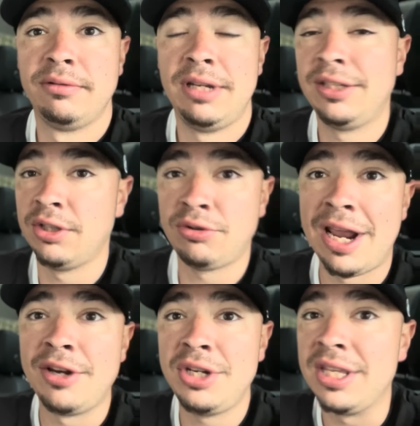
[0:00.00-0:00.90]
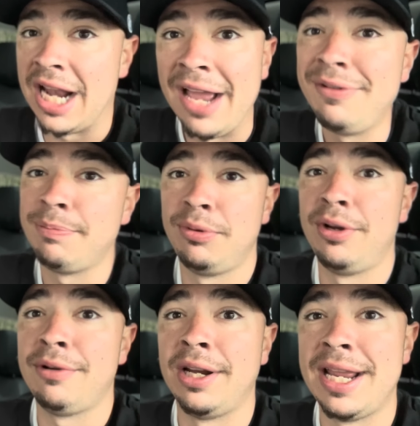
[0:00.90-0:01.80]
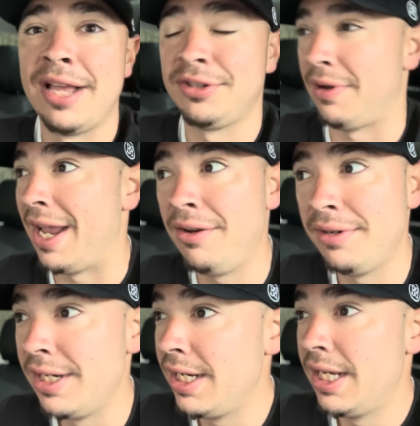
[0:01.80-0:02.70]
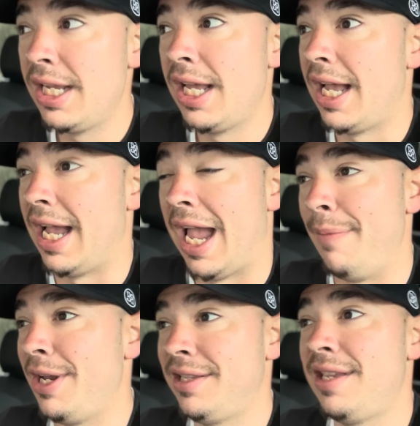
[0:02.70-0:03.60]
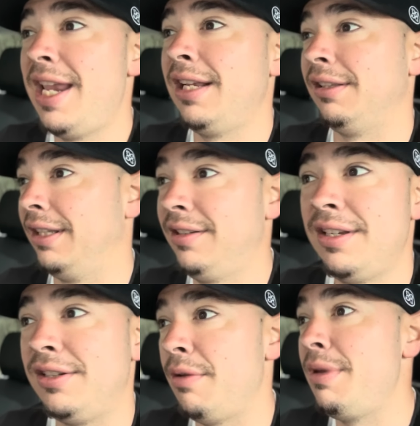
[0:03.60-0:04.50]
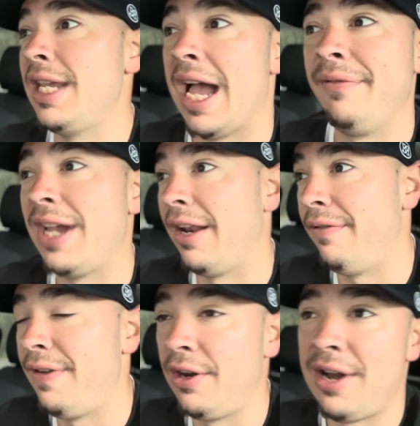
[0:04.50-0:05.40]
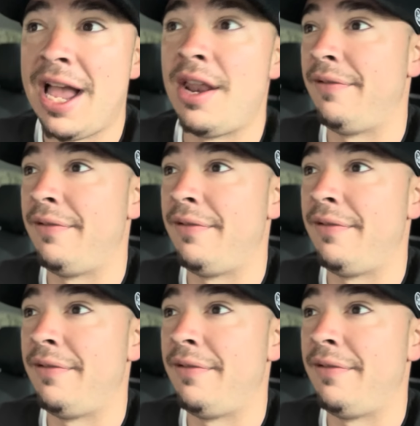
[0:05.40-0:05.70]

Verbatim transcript: It's the strategy that I've deployed right now. So I'm not saying, listen to me, I've got it figured out.